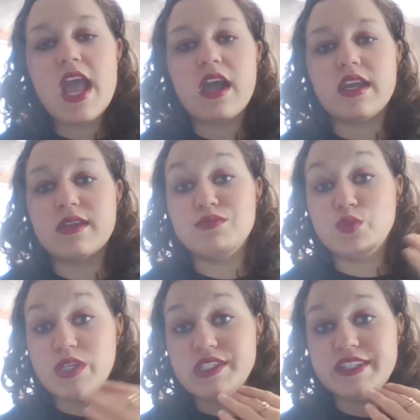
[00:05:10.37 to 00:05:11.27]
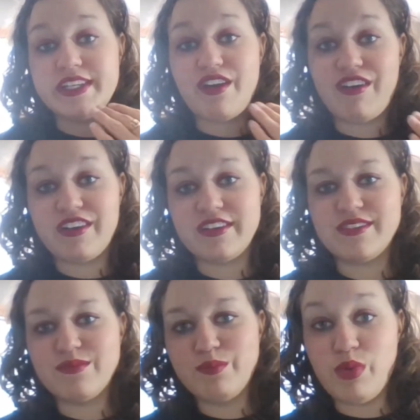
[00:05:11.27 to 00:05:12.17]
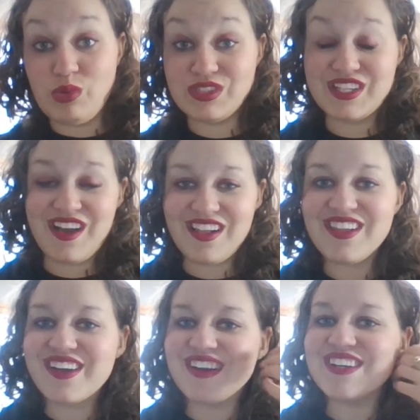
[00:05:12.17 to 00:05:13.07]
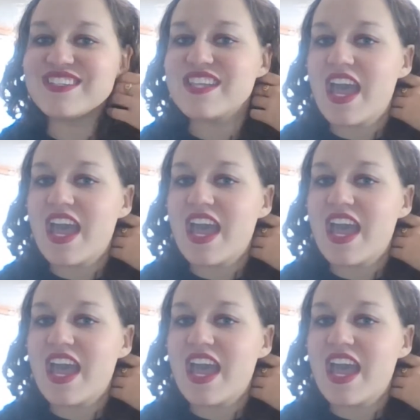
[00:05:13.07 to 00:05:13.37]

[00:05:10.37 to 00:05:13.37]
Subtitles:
I am dwindling on bold colors.